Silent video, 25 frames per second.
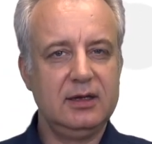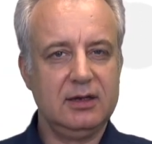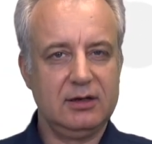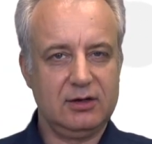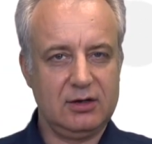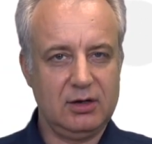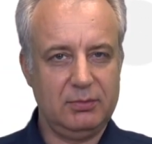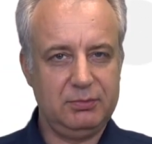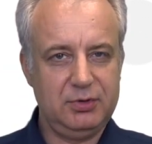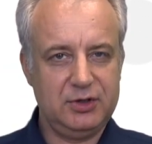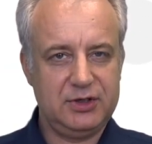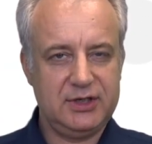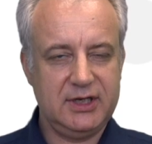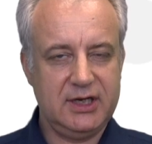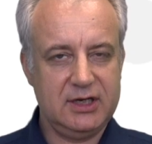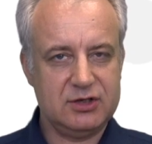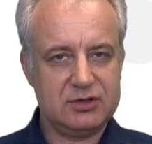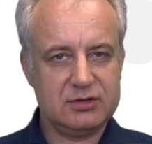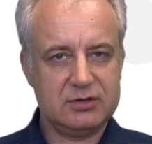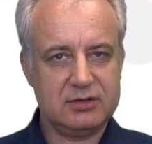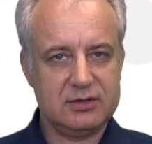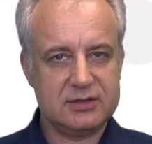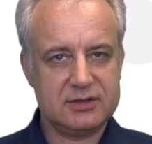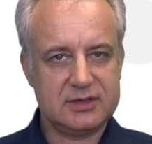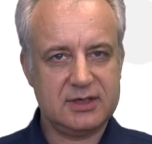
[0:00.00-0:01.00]

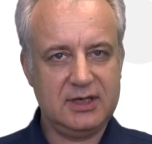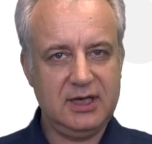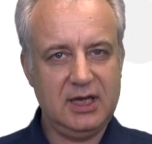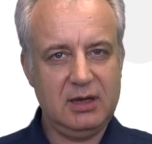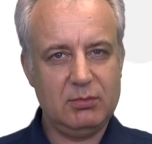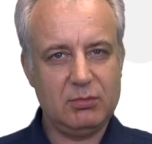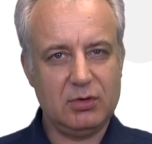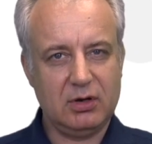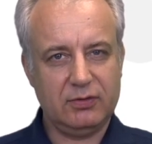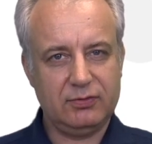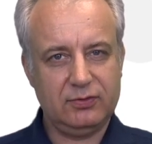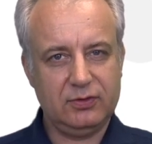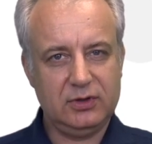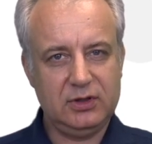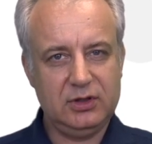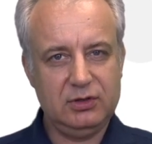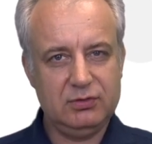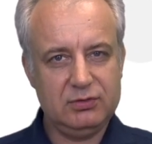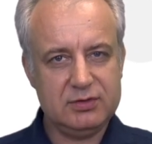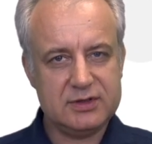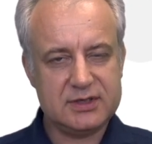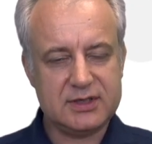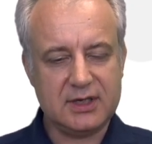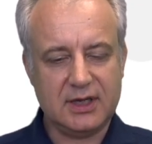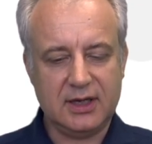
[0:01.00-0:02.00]
computational scheme of
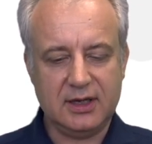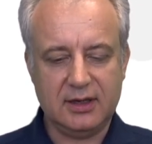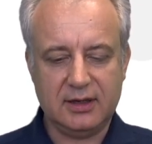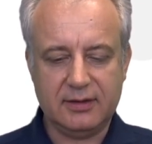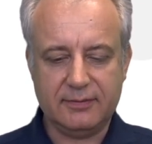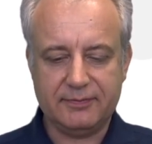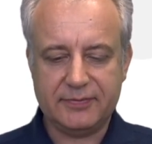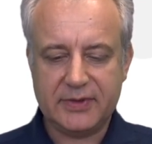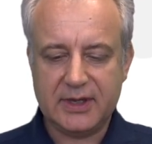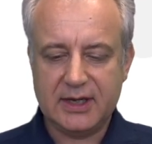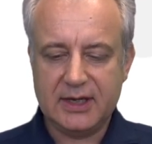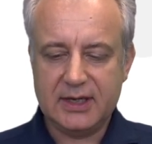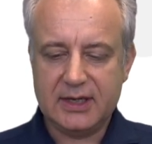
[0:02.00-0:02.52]
using